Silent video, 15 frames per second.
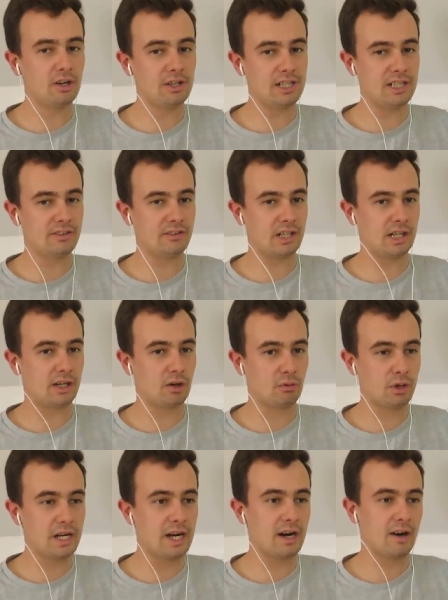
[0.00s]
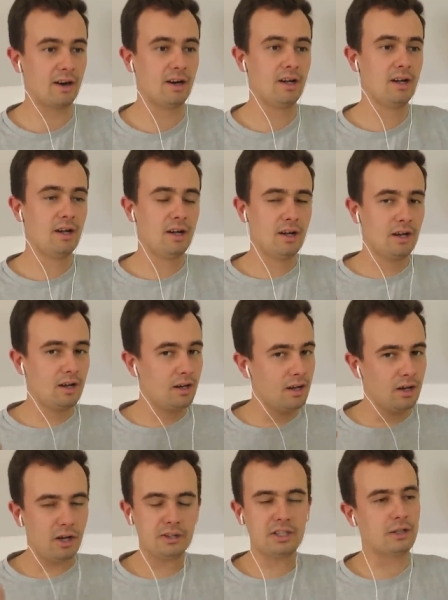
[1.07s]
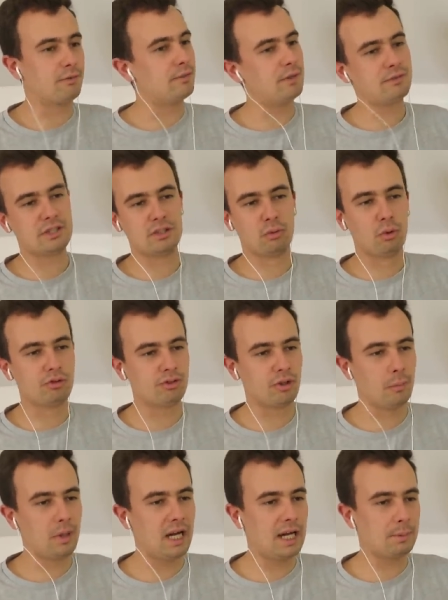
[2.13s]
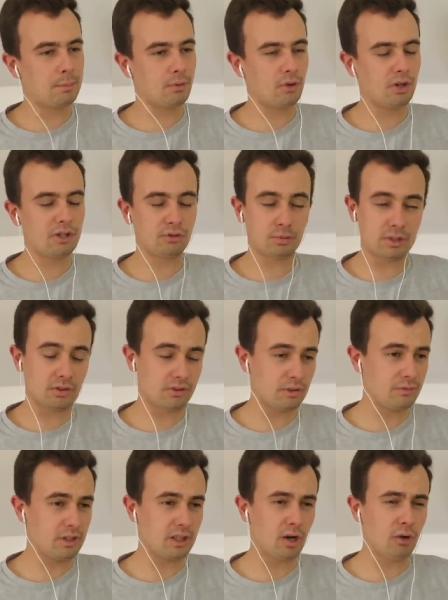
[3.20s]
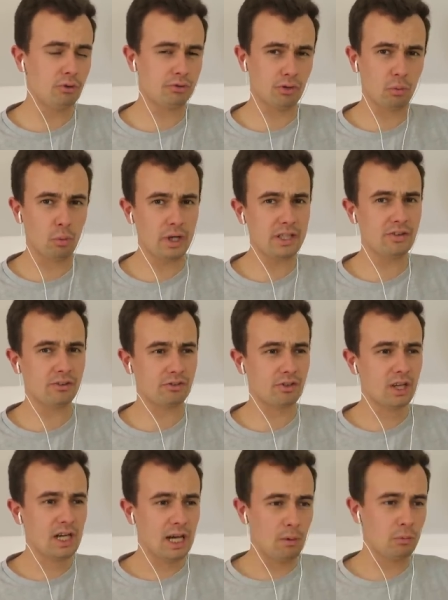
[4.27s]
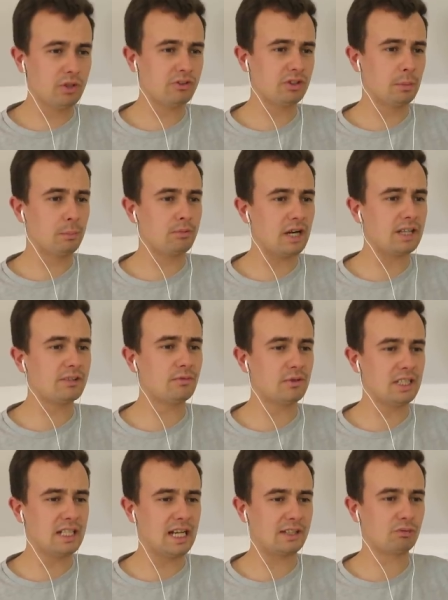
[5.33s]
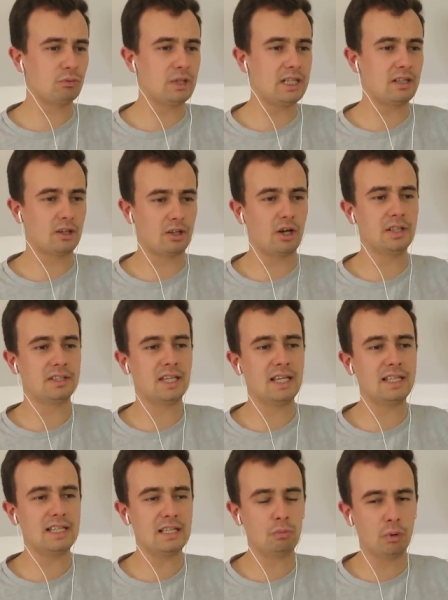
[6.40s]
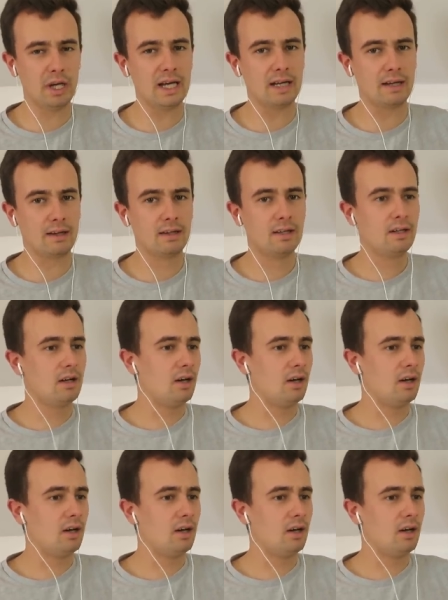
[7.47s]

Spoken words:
early in their career. I think 50-1's a mad price, because if he goes and wins impressively next week, like I think he will,